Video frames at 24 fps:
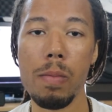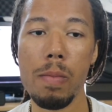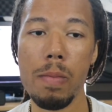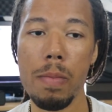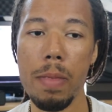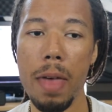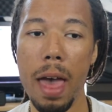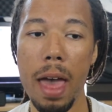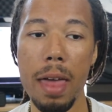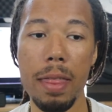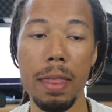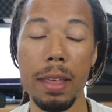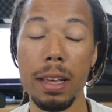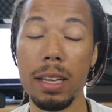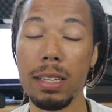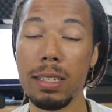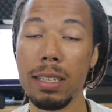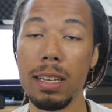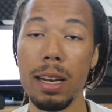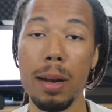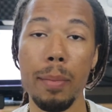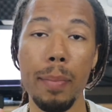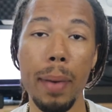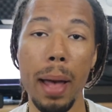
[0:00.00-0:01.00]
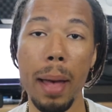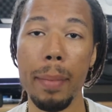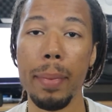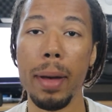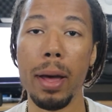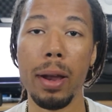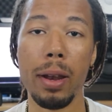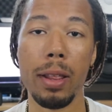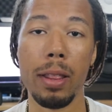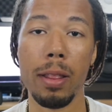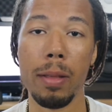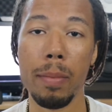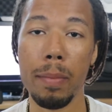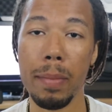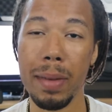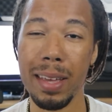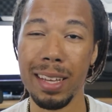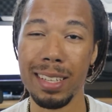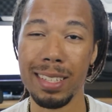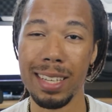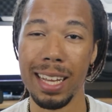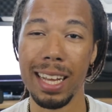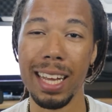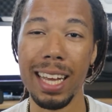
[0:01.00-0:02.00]
that thing is going to pop out in the
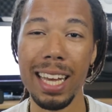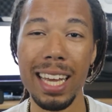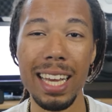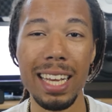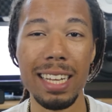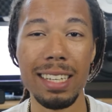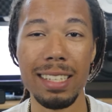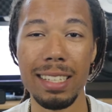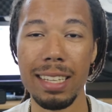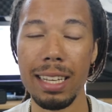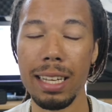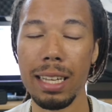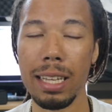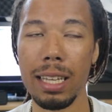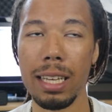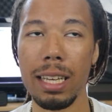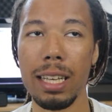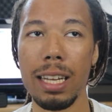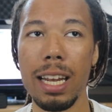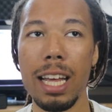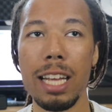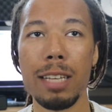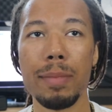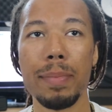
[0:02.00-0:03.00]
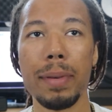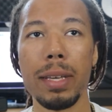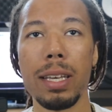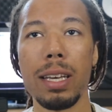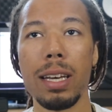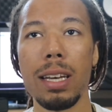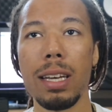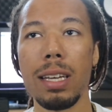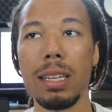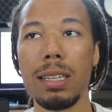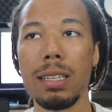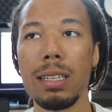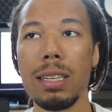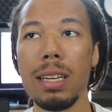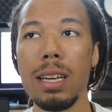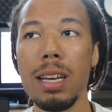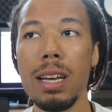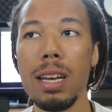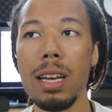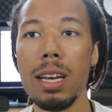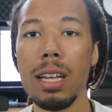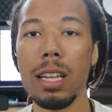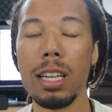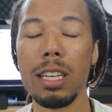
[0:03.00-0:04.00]
mix like instantly. And that's because
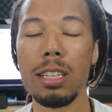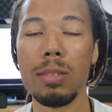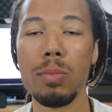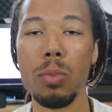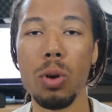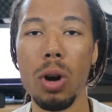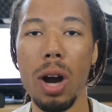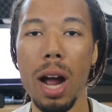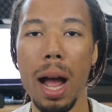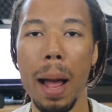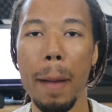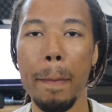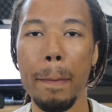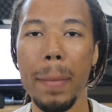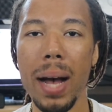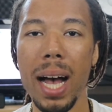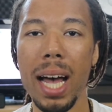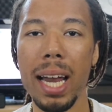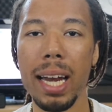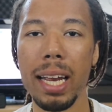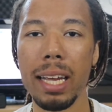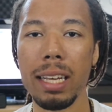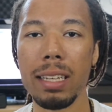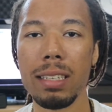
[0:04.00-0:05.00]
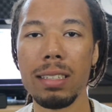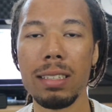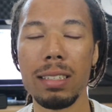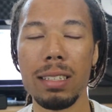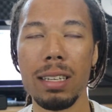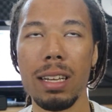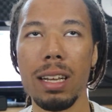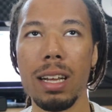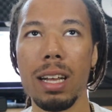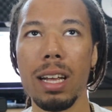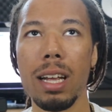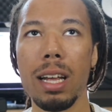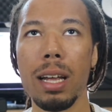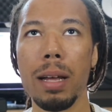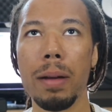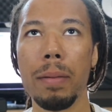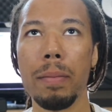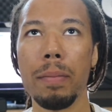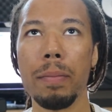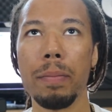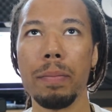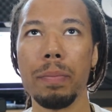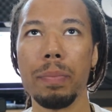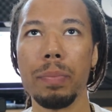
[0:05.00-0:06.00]
there's more harmonics,
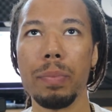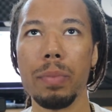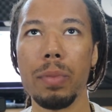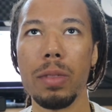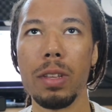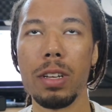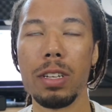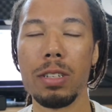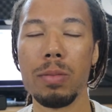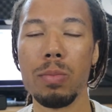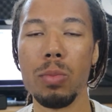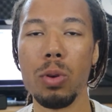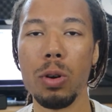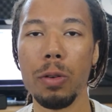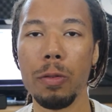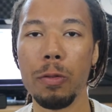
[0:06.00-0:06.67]
there's more